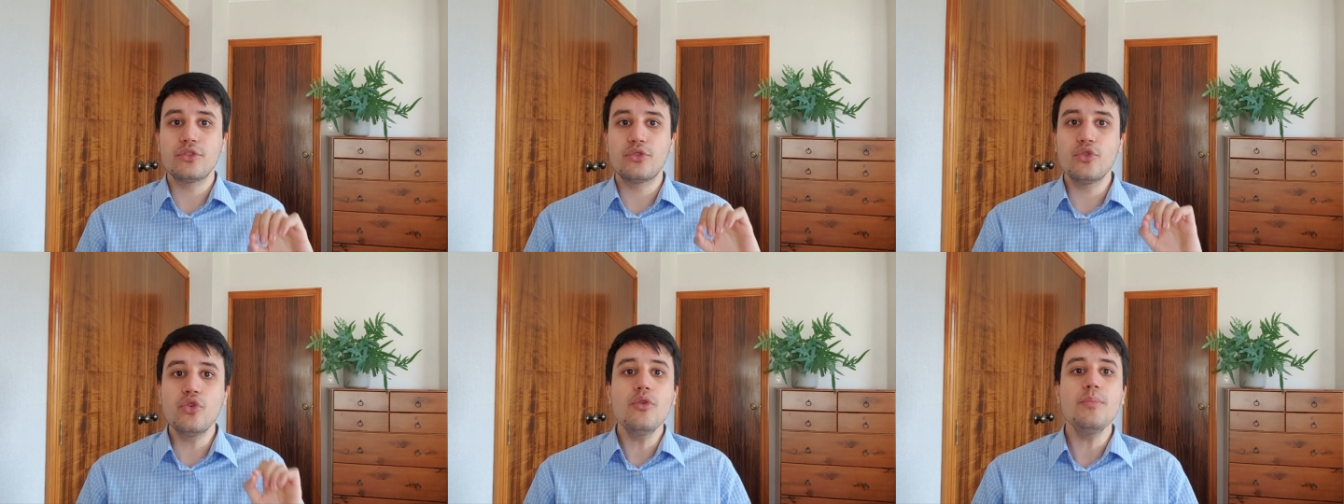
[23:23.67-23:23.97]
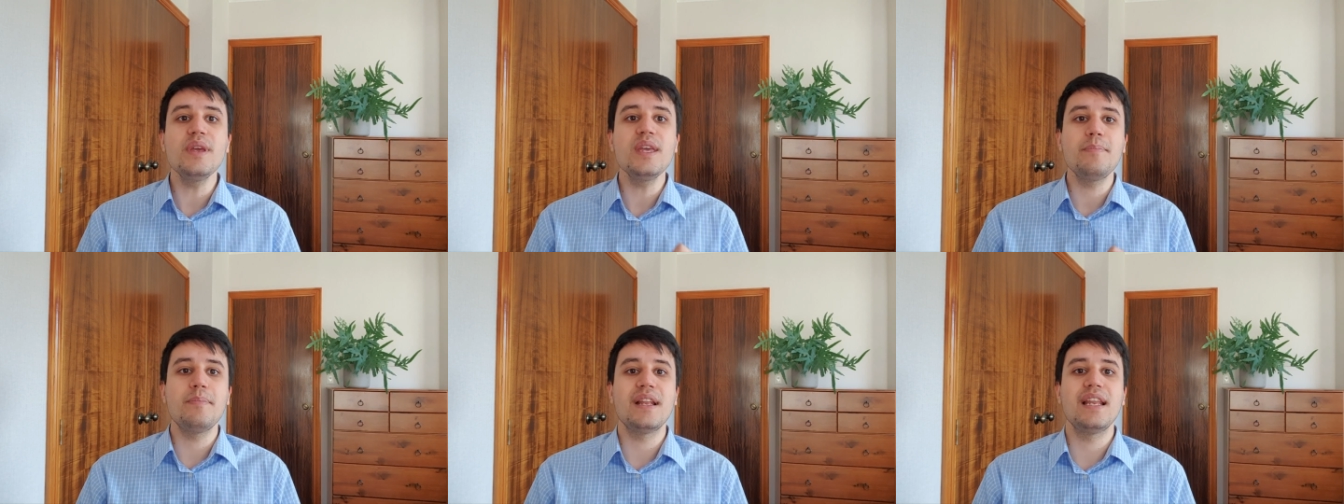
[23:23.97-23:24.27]

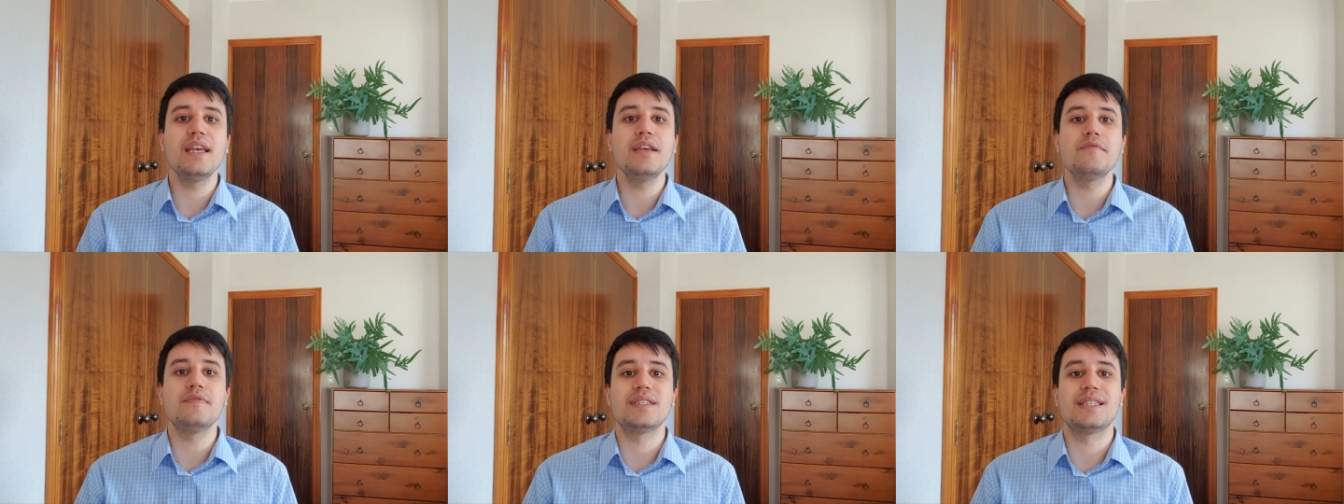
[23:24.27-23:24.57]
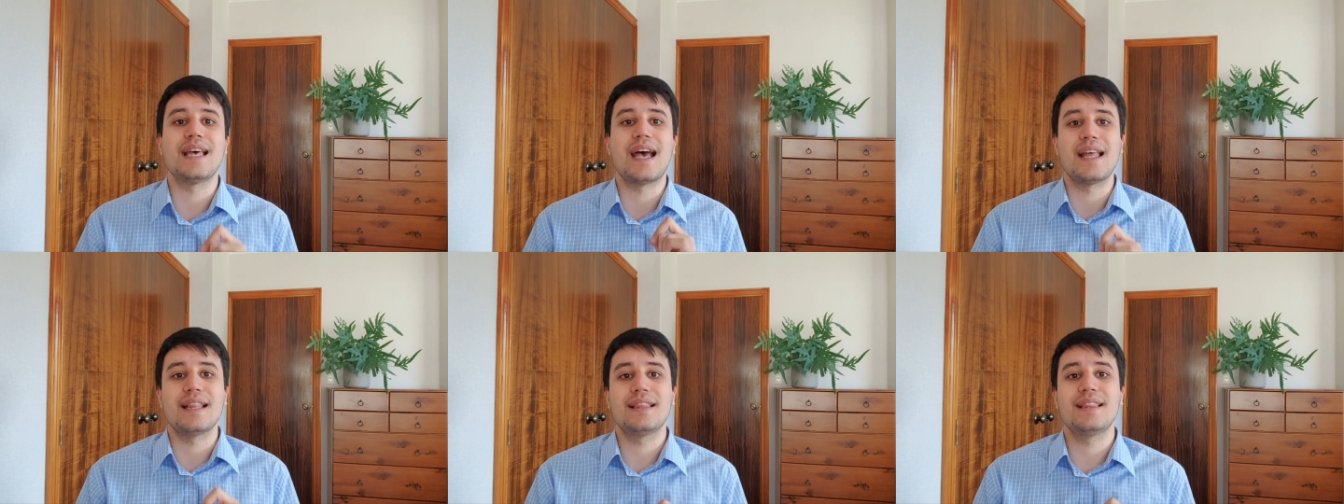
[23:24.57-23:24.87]
But Rumi
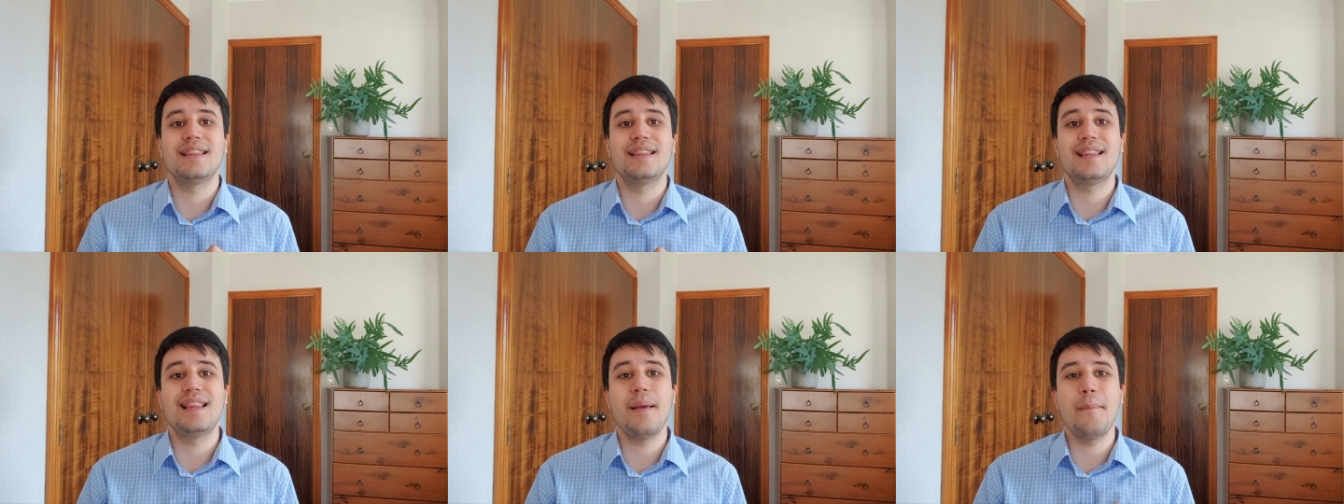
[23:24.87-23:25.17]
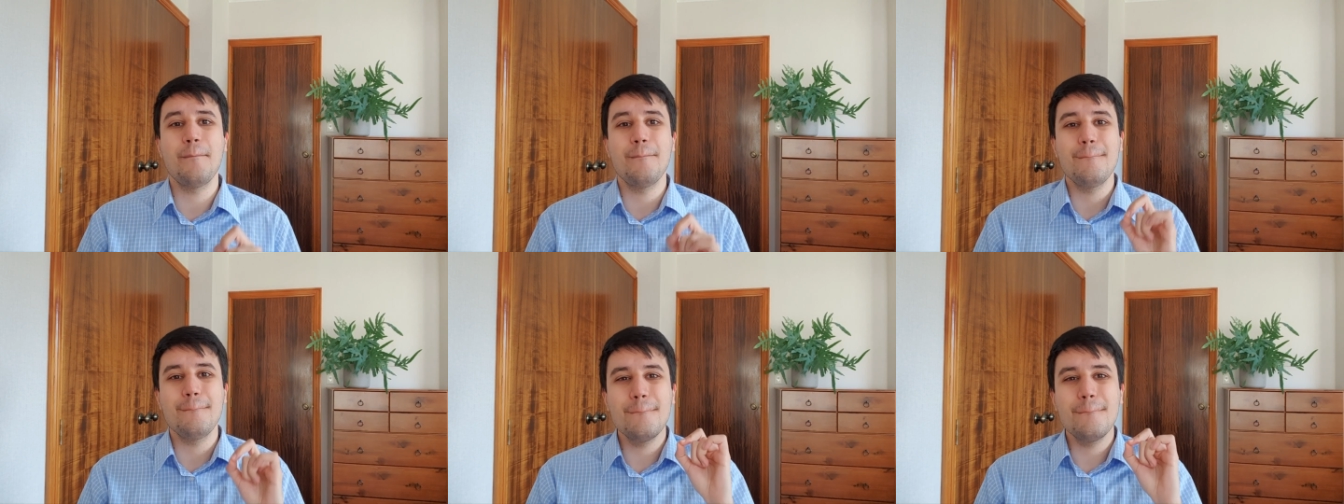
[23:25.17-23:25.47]
believes that
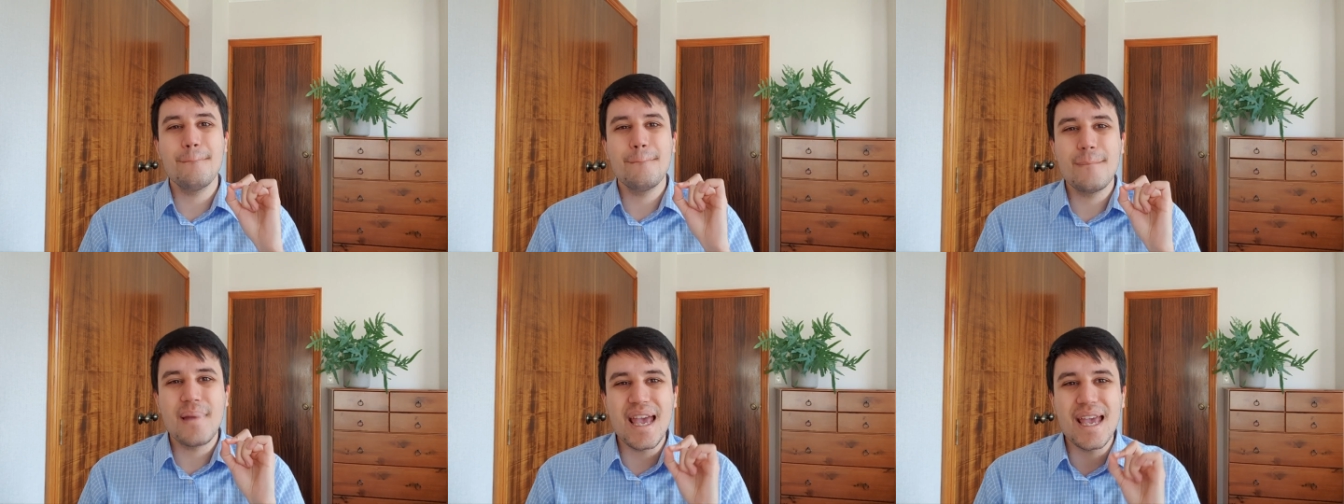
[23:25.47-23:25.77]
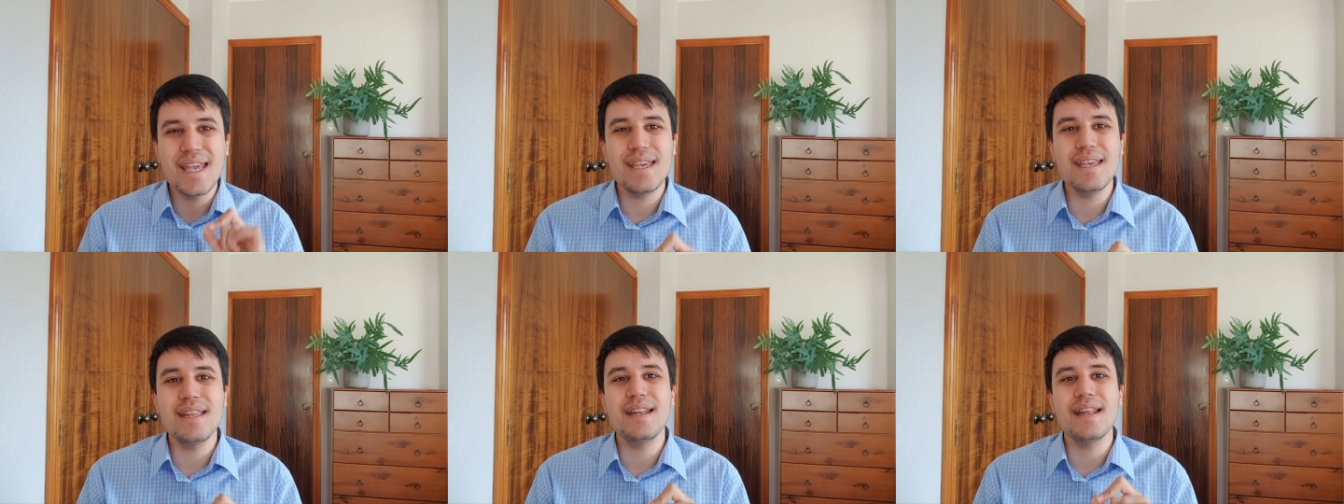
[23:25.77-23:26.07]
the
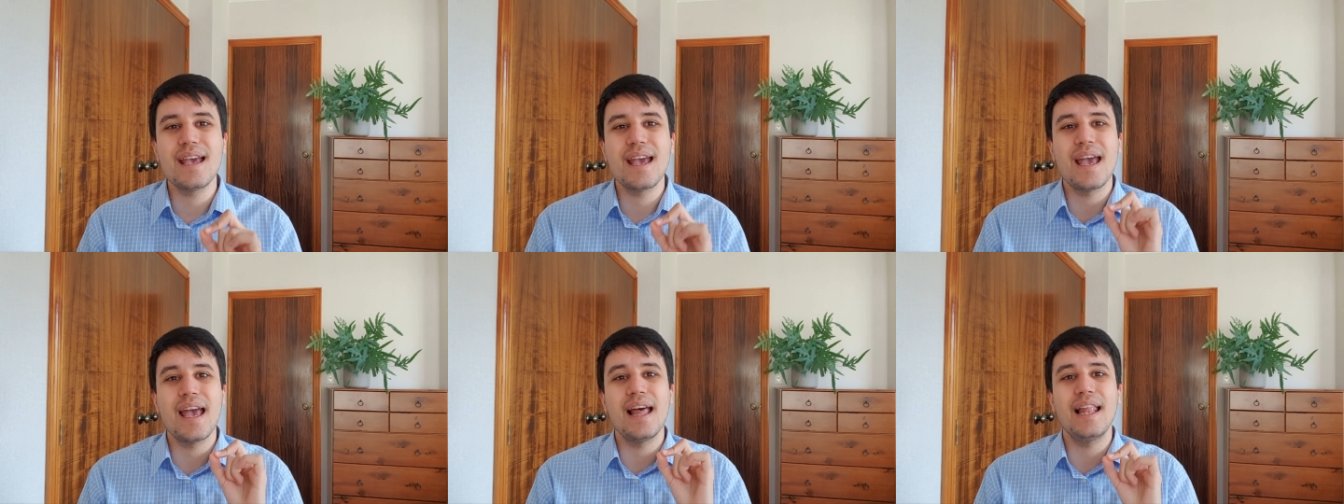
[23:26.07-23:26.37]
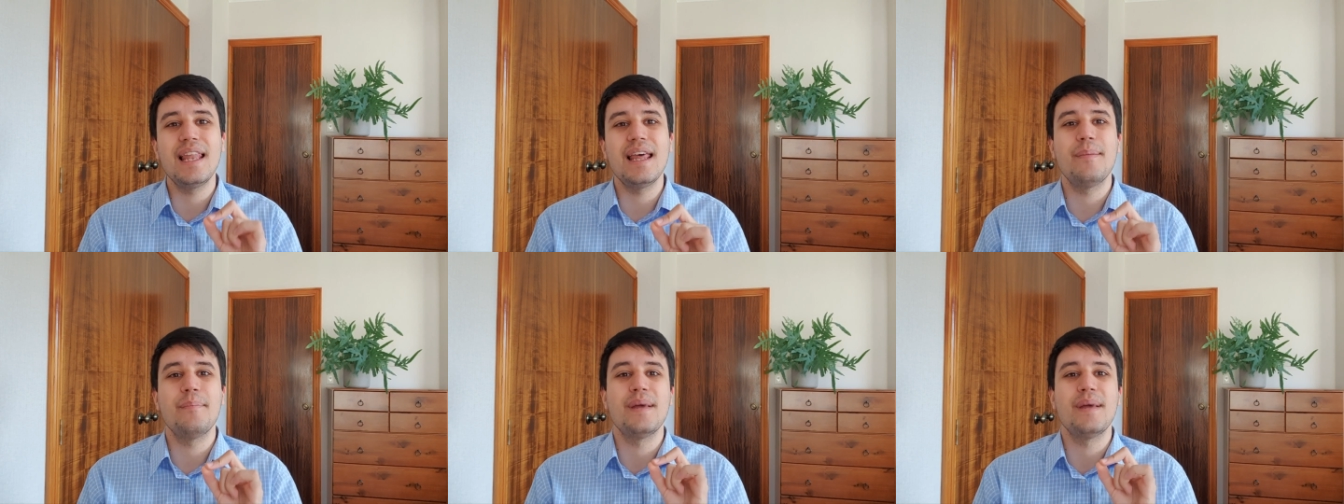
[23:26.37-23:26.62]
main